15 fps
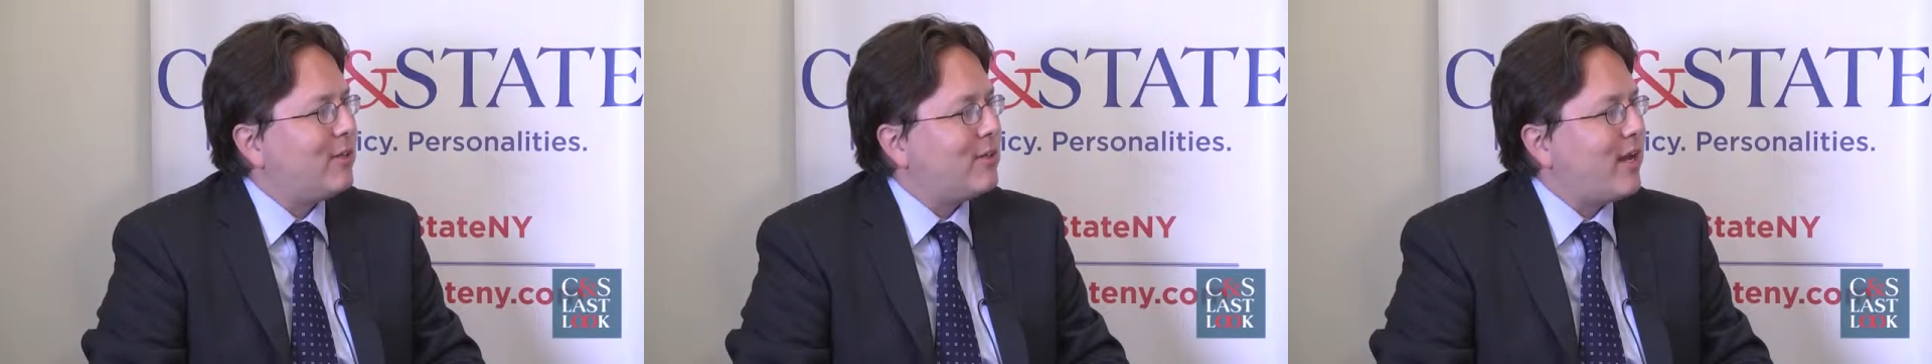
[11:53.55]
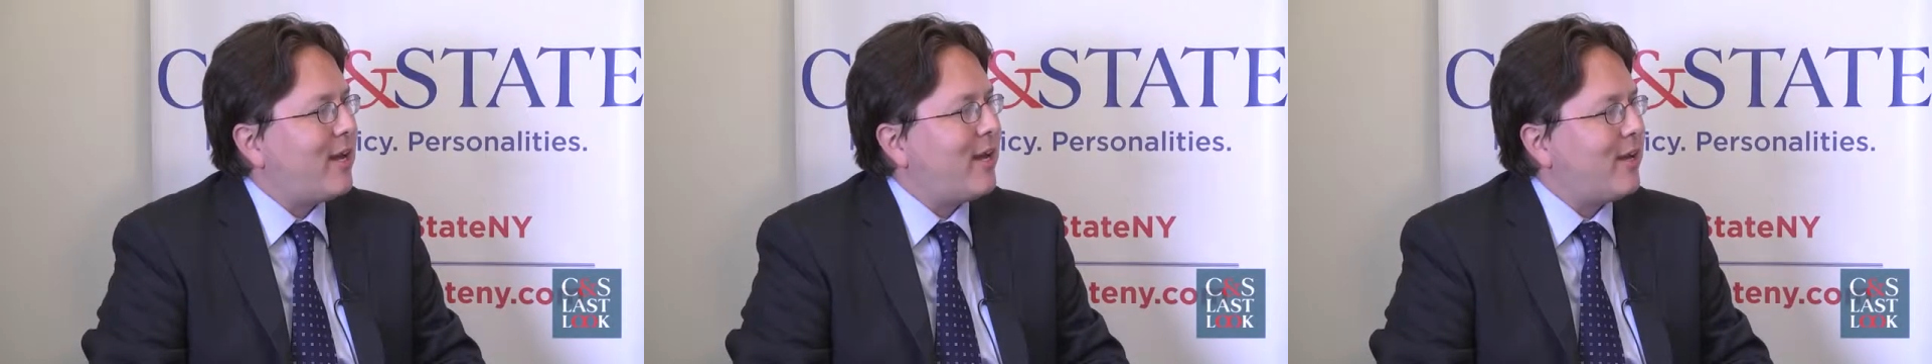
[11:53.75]

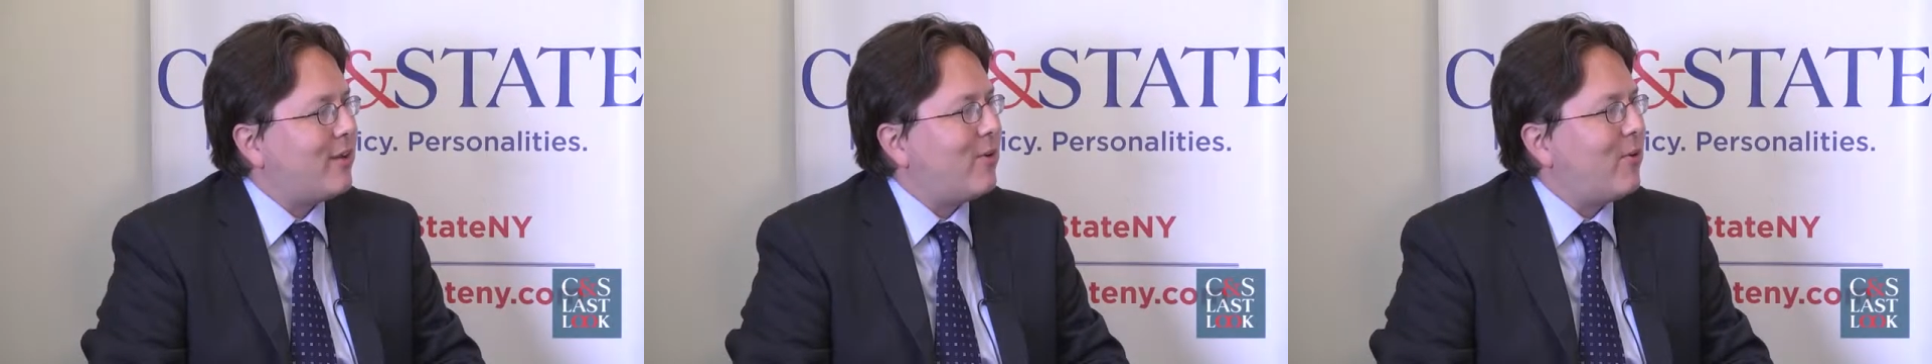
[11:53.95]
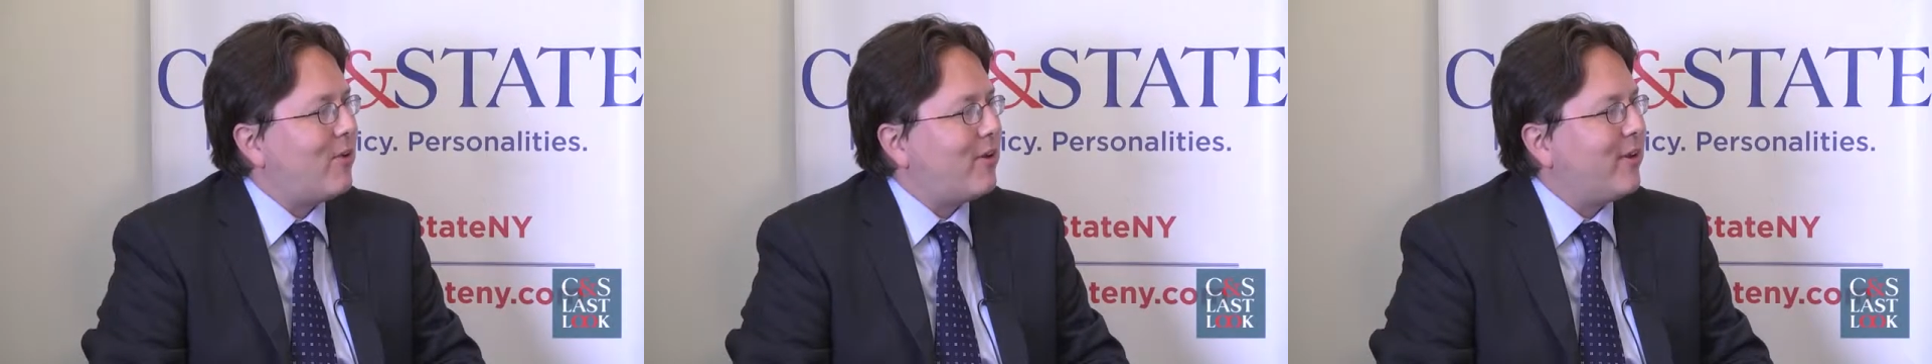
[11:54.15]
Diane
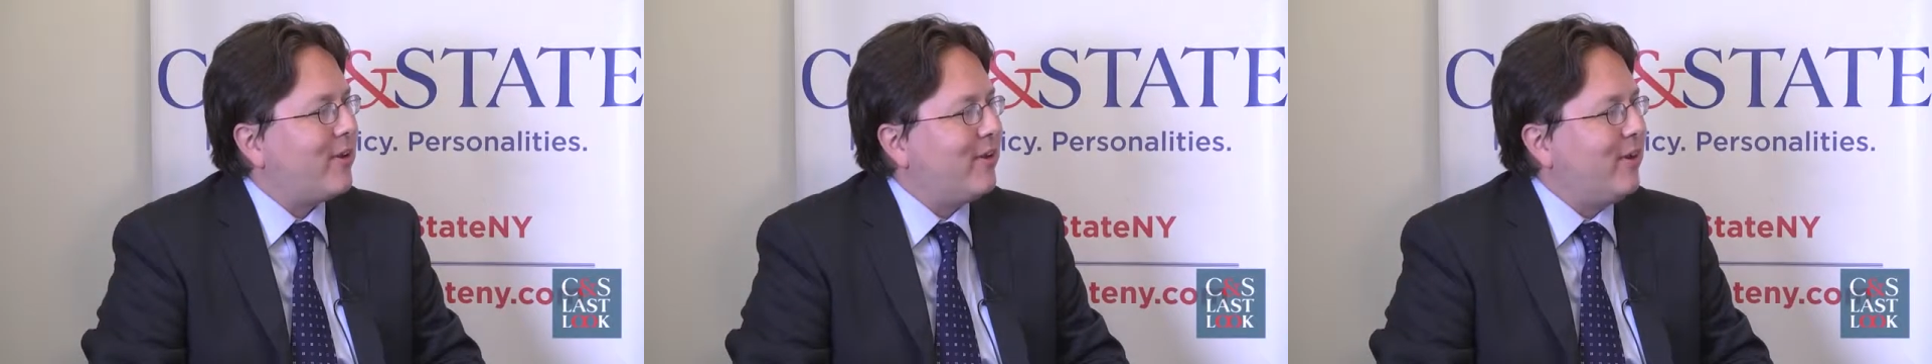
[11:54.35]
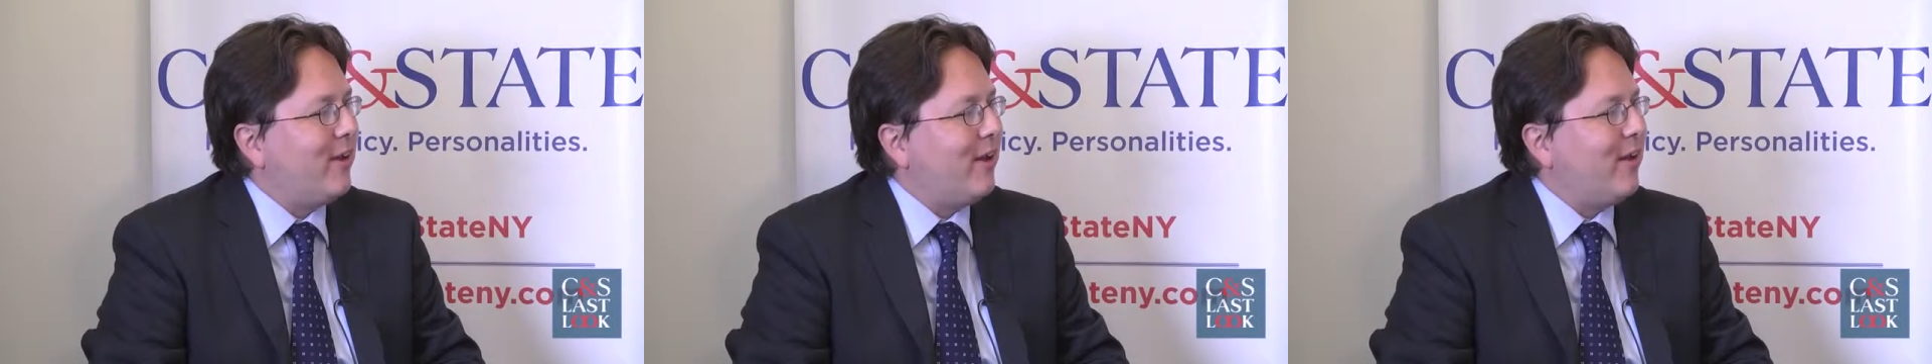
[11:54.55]

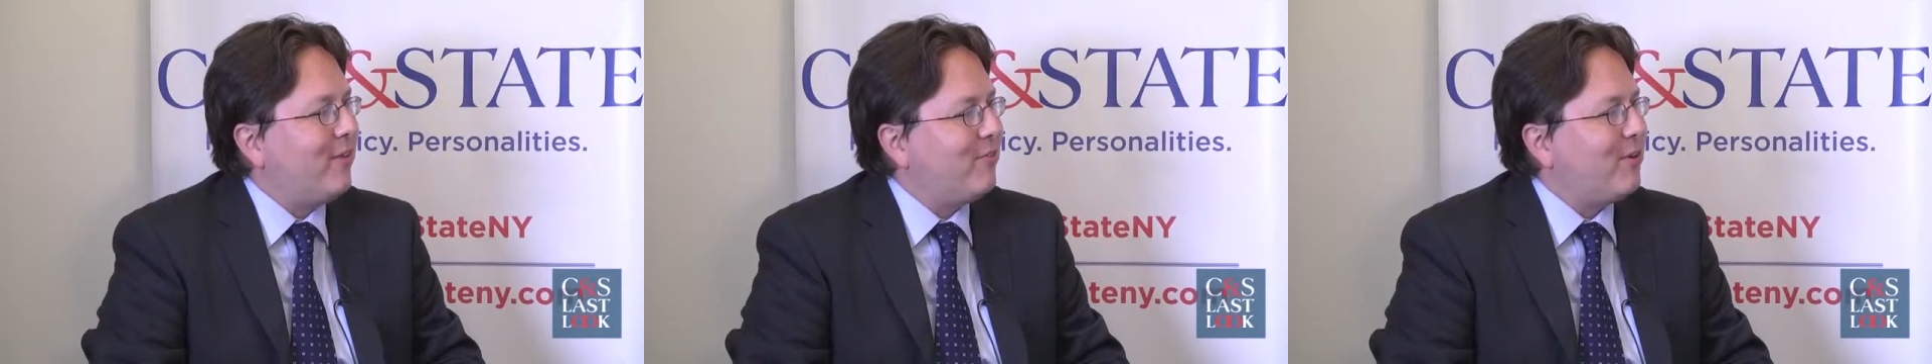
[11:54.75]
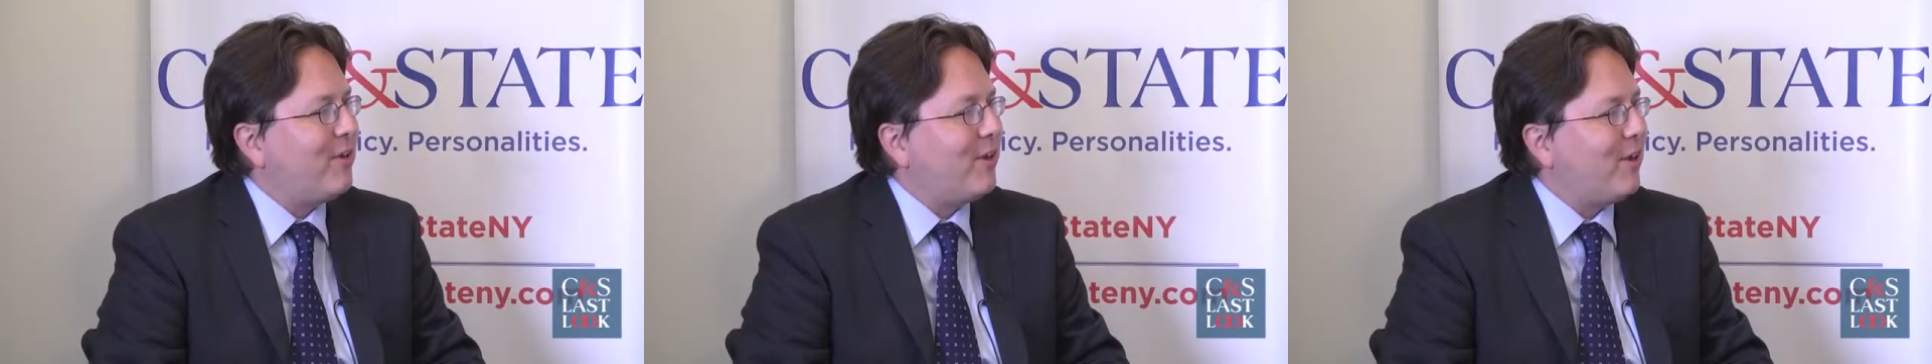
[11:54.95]
Gordon
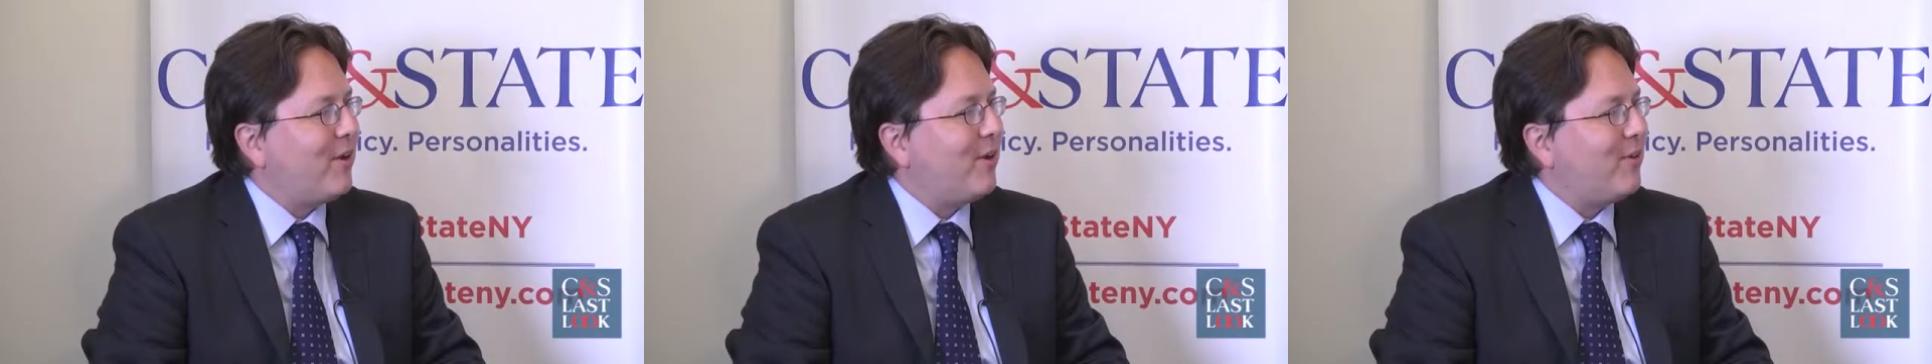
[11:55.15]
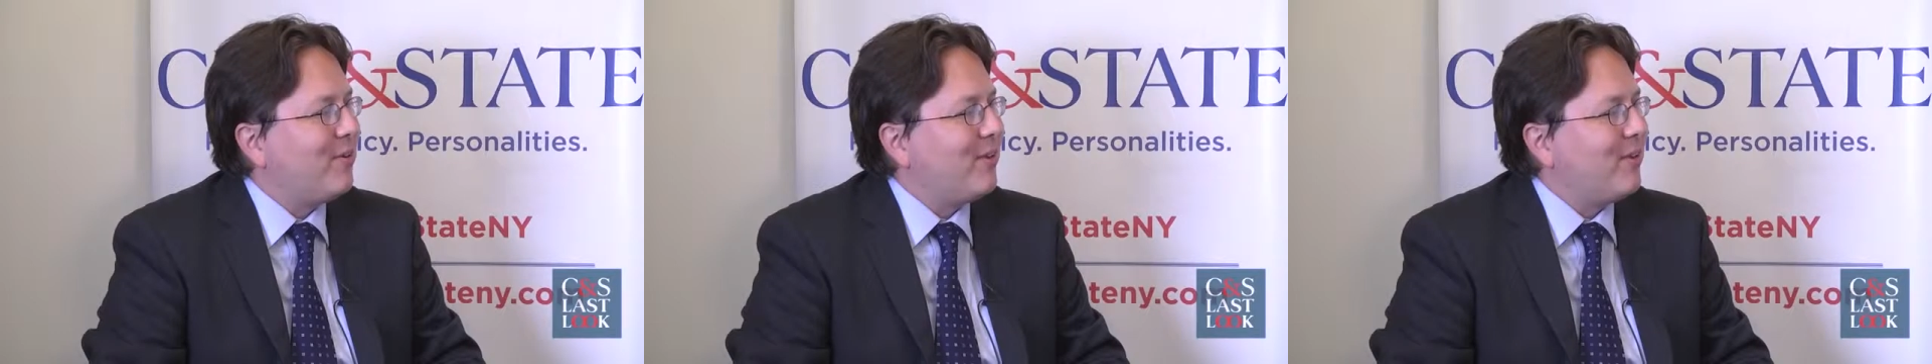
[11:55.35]

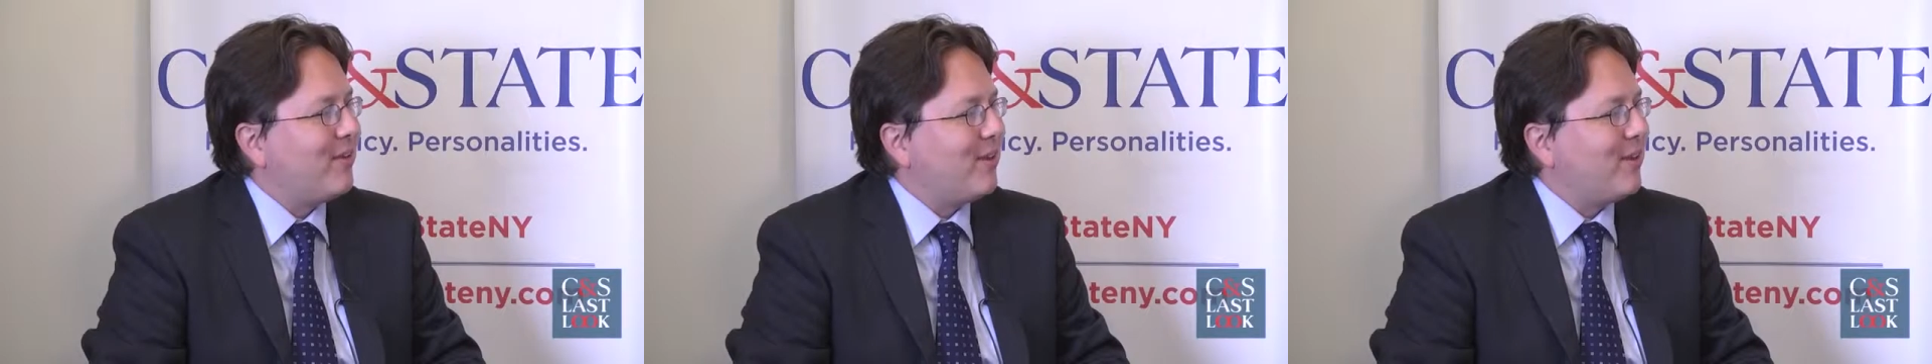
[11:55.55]
video.